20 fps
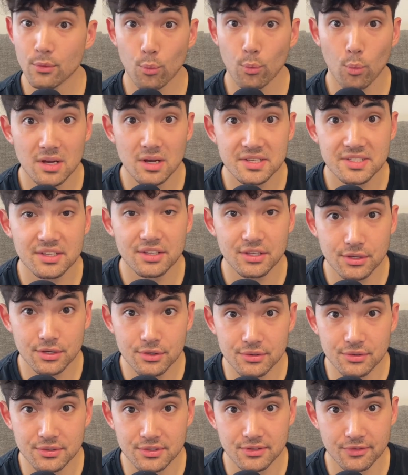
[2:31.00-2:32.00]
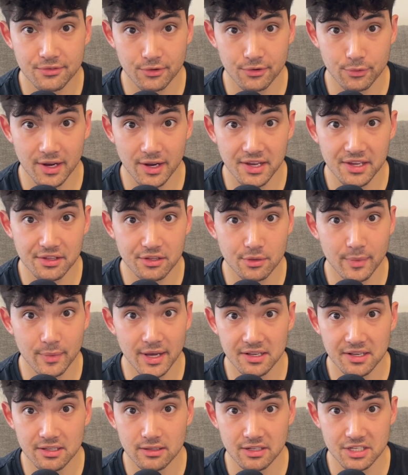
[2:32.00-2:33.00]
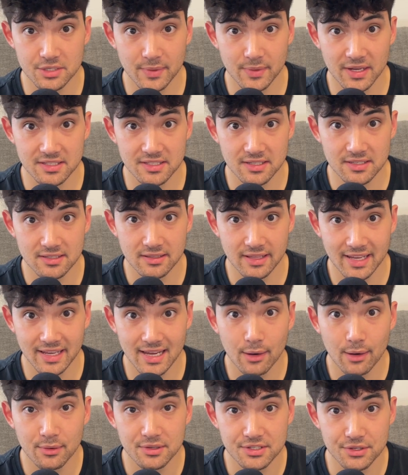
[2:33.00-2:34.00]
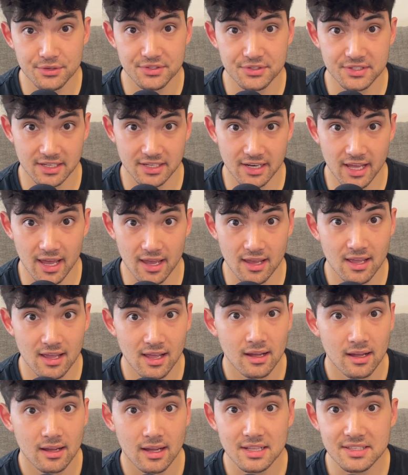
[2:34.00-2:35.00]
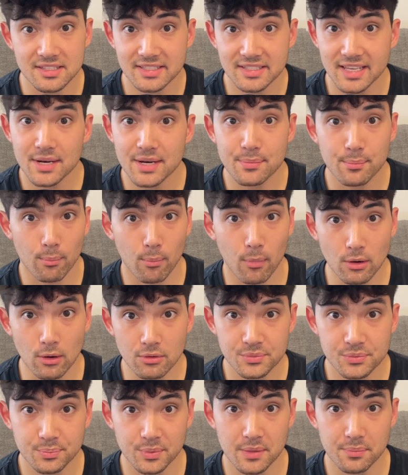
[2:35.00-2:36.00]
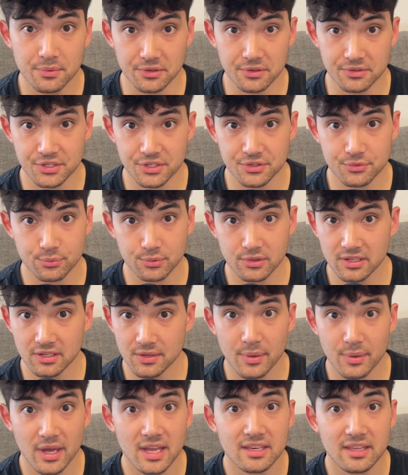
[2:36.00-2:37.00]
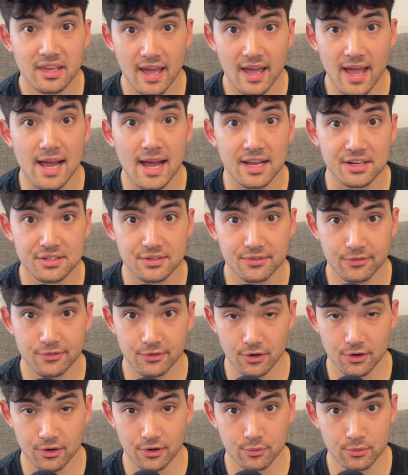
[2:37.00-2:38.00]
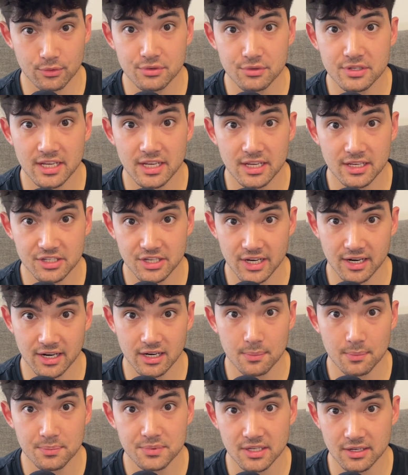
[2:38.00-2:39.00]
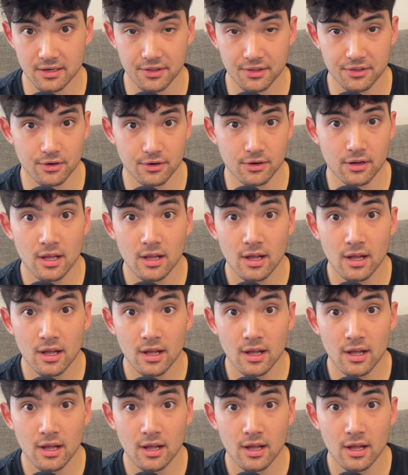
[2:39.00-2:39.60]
wasn't used for regular medical expenses like how it's used today. Instead, most people just really paid cash for routine checkups and other